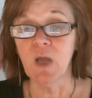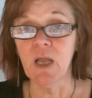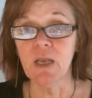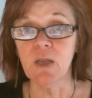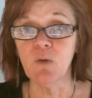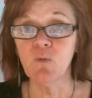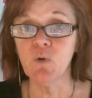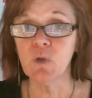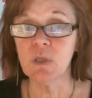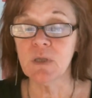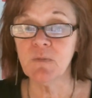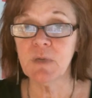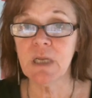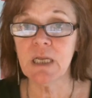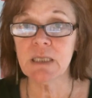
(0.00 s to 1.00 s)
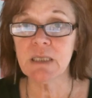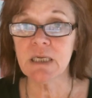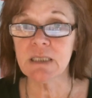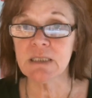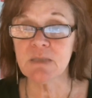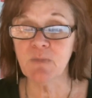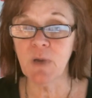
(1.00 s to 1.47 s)
and it will eliminate
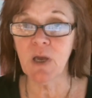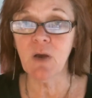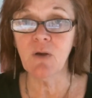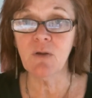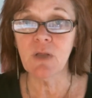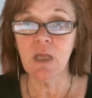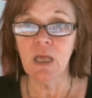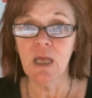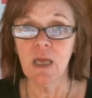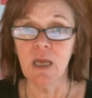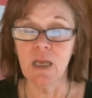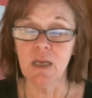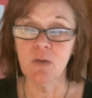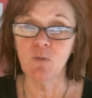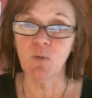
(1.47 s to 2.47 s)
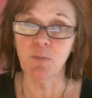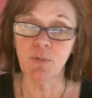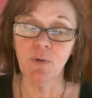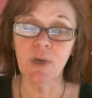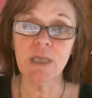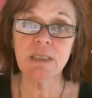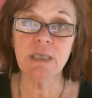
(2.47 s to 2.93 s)
that smell, and it will
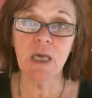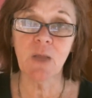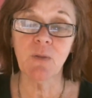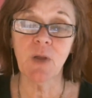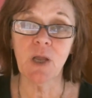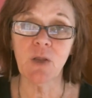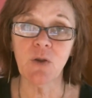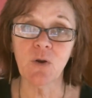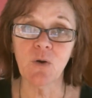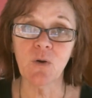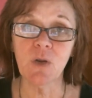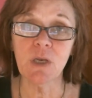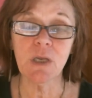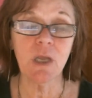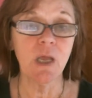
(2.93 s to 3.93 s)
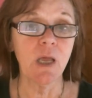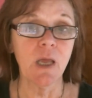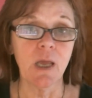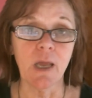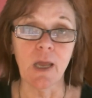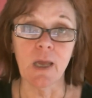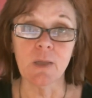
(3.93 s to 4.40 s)
break down that urine,
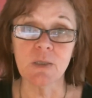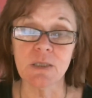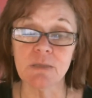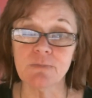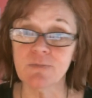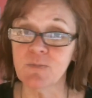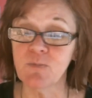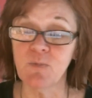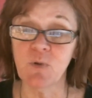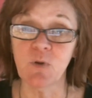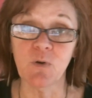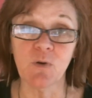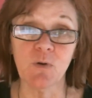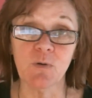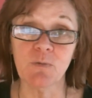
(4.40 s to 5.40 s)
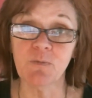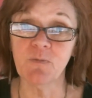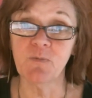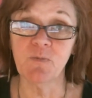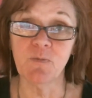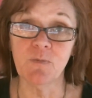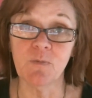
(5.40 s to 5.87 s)
and your
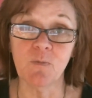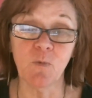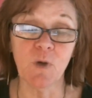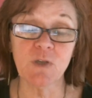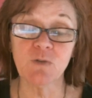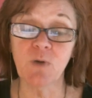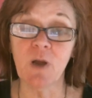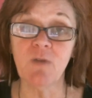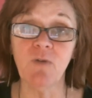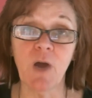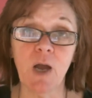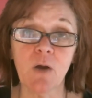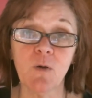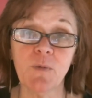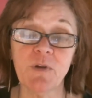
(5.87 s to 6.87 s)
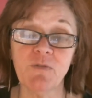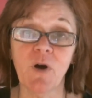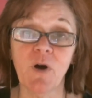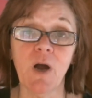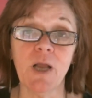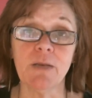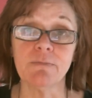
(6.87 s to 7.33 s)
wet dry vac will be
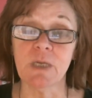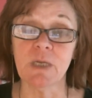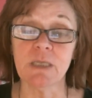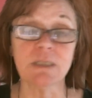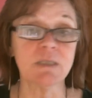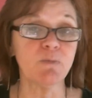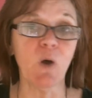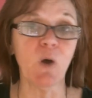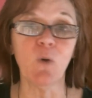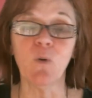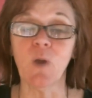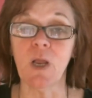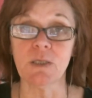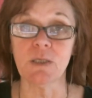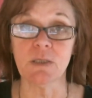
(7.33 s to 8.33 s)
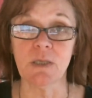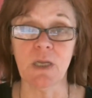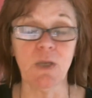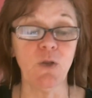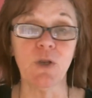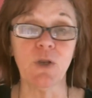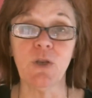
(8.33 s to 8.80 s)
fine and smell great,
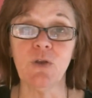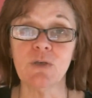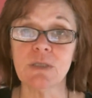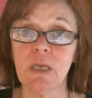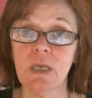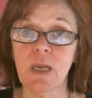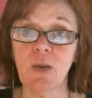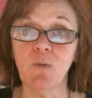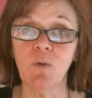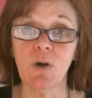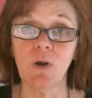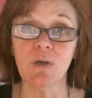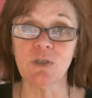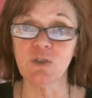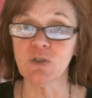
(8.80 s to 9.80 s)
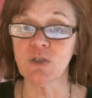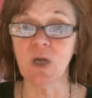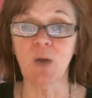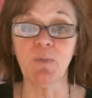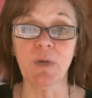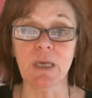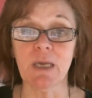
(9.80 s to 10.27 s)
and you can use it anywhere in your
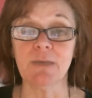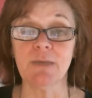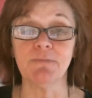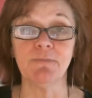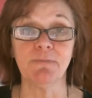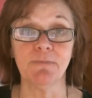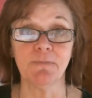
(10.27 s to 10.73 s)
shop again.